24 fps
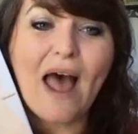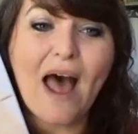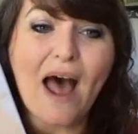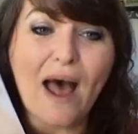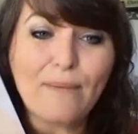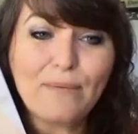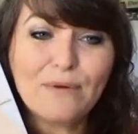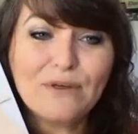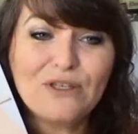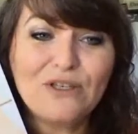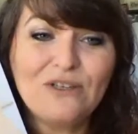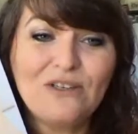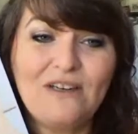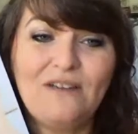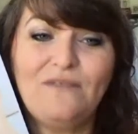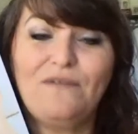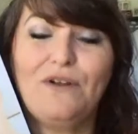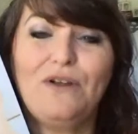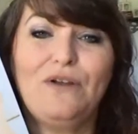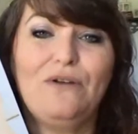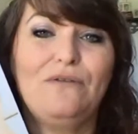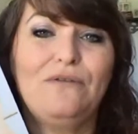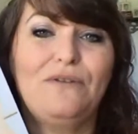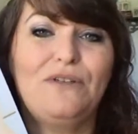It's an
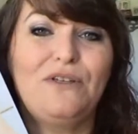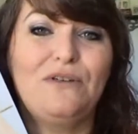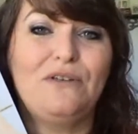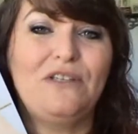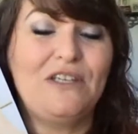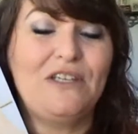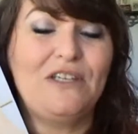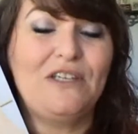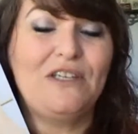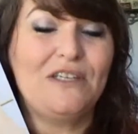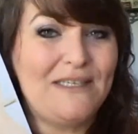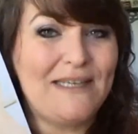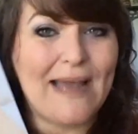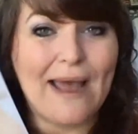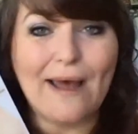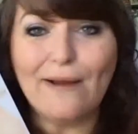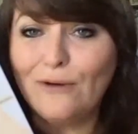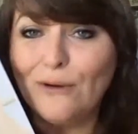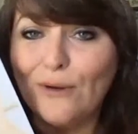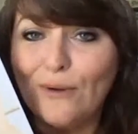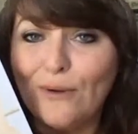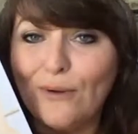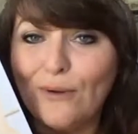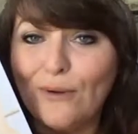opportunity for you to
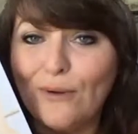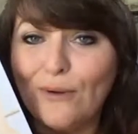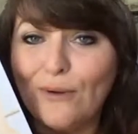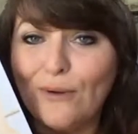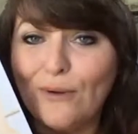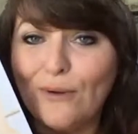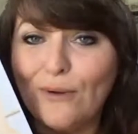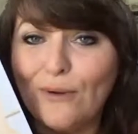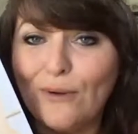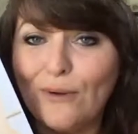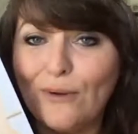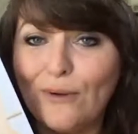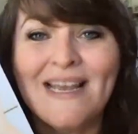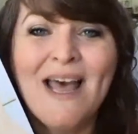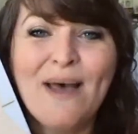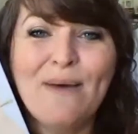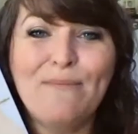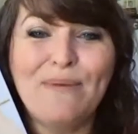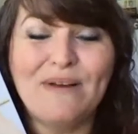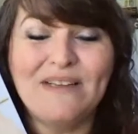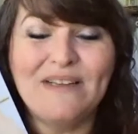just download this,